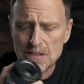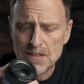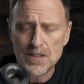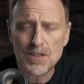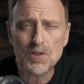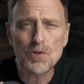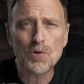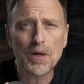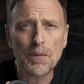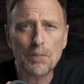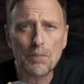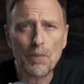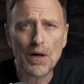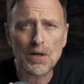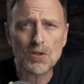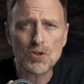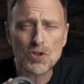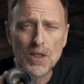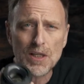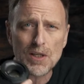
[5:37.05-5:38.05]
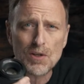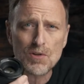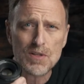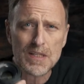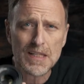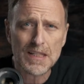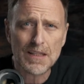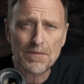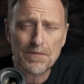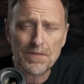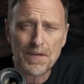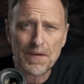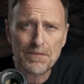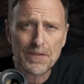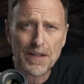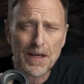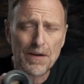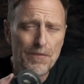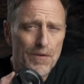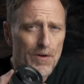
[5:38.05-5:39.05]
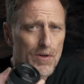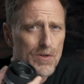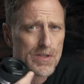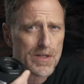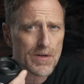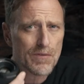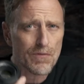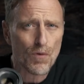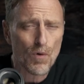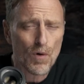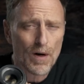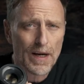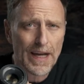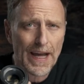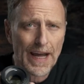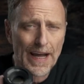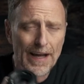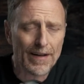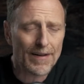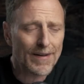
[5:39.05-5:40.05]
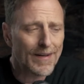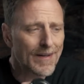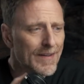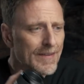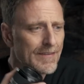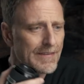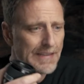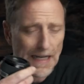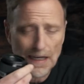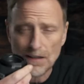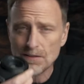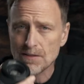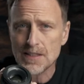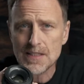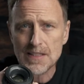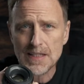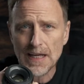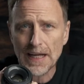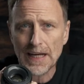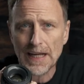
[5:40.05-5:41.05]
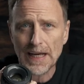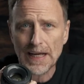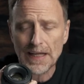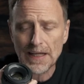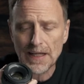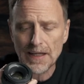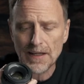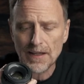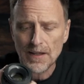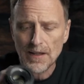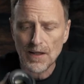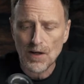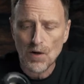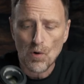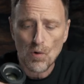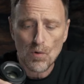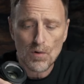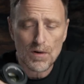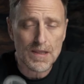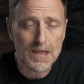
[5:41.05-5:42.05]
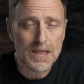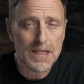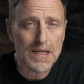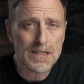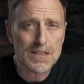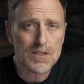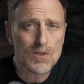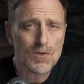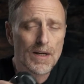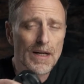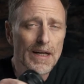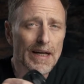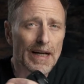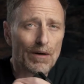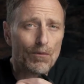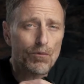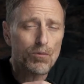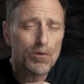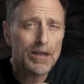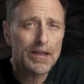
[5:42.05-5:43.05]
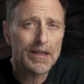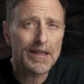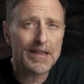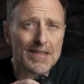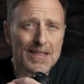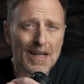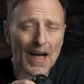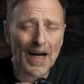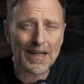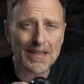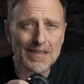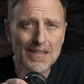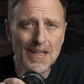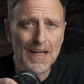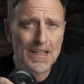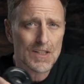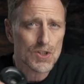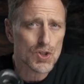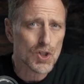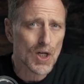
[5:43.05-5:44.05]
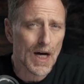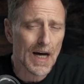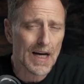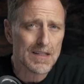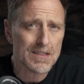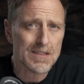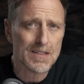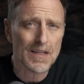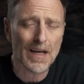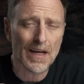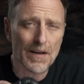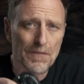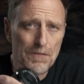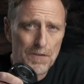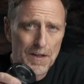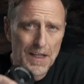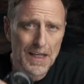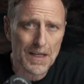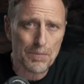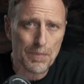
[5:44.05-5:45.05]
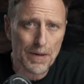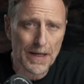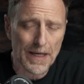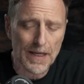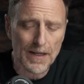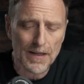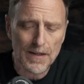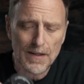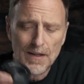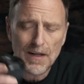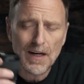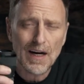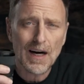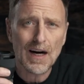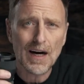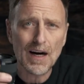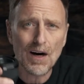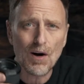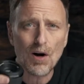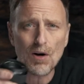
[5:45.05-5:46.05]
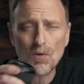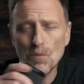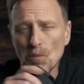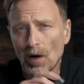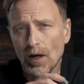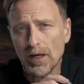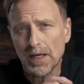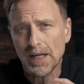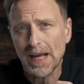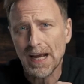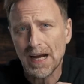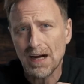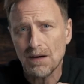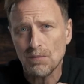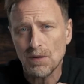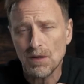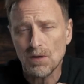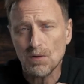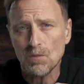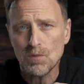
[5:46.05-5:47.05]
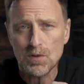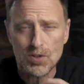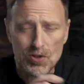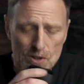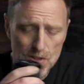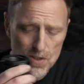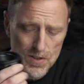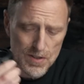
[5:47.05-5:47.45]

you can punch in using the 50 if you're using 4K down to 1080, or this, you can get really tight shots if need be on one camera, which is